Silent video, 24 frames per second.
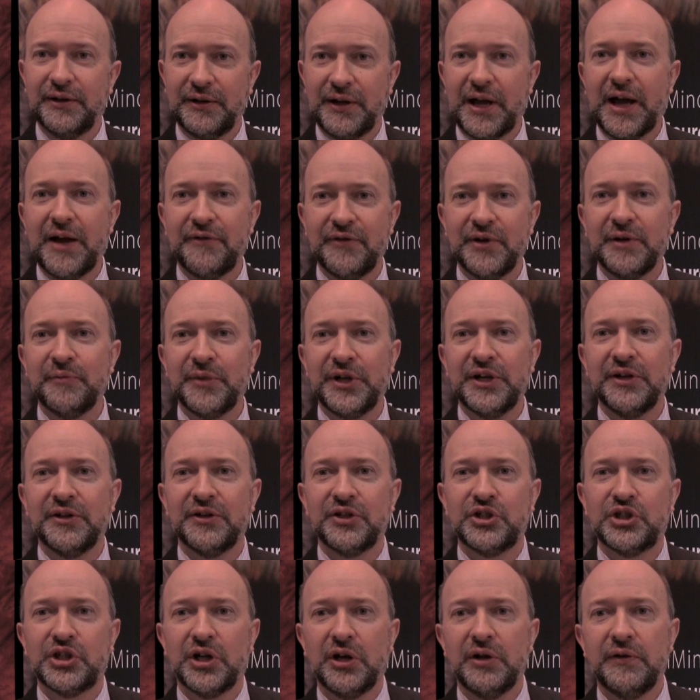having been
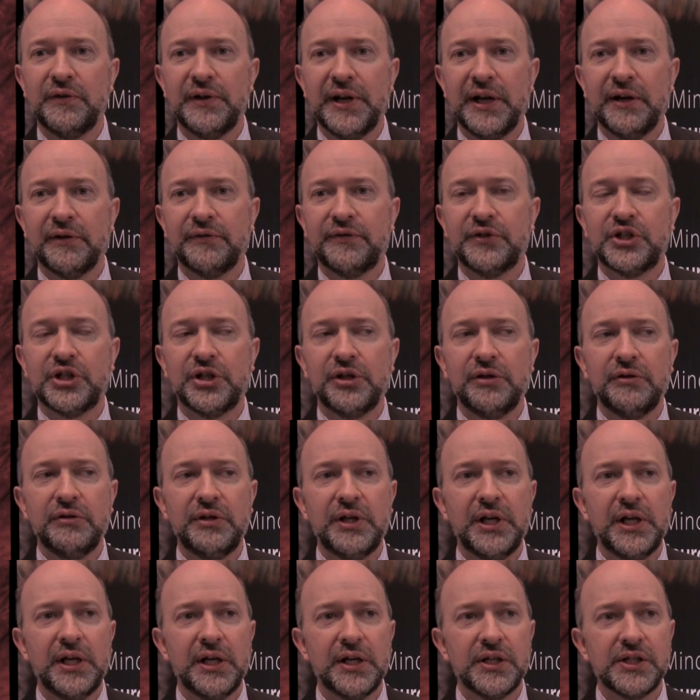at the show now for 2
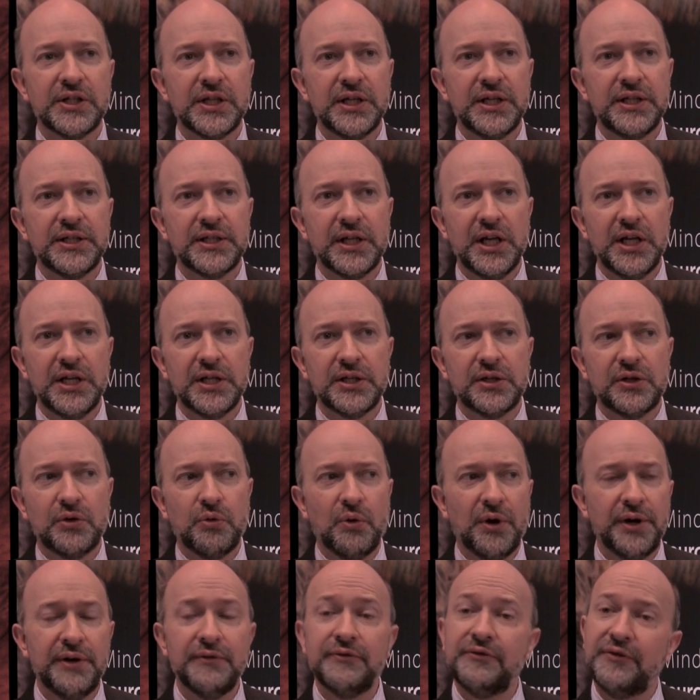years, is
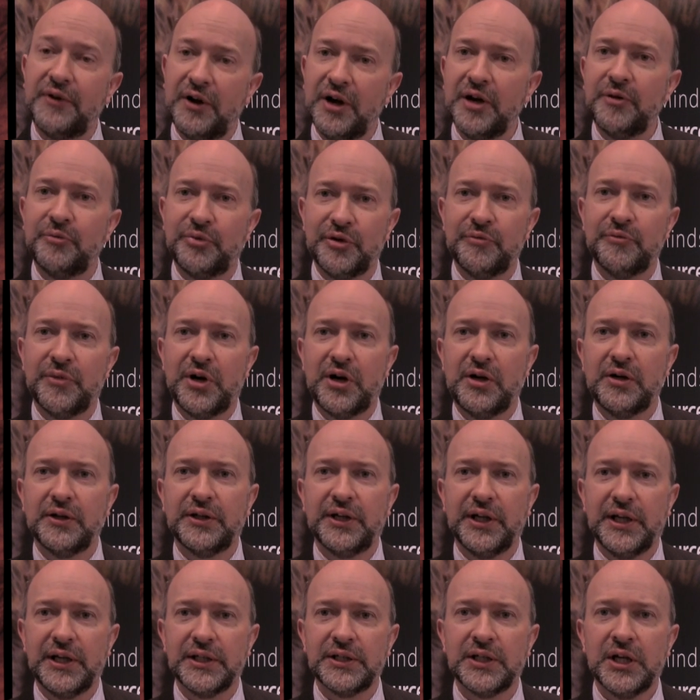quite a vibrant
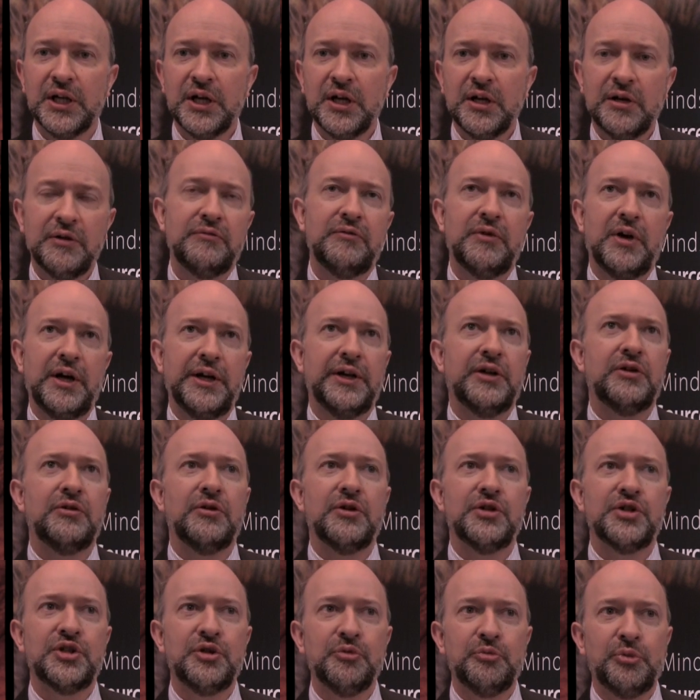market right
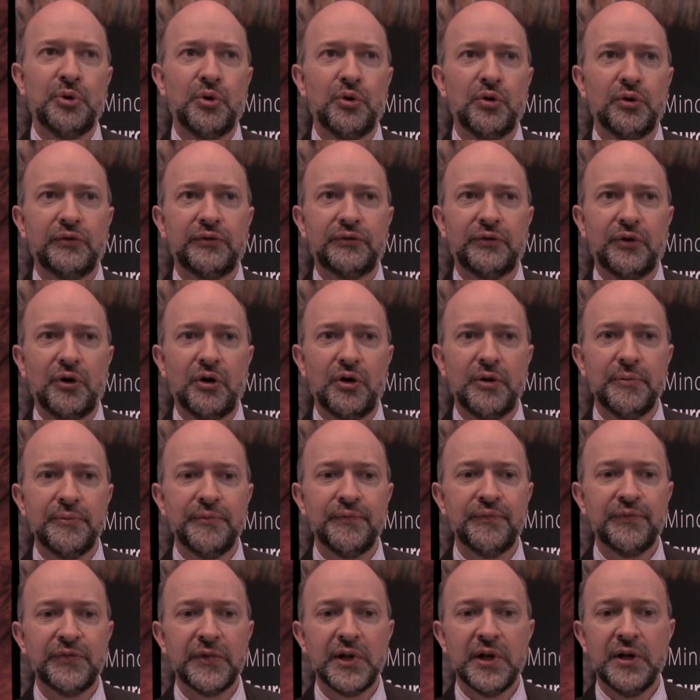across the board, from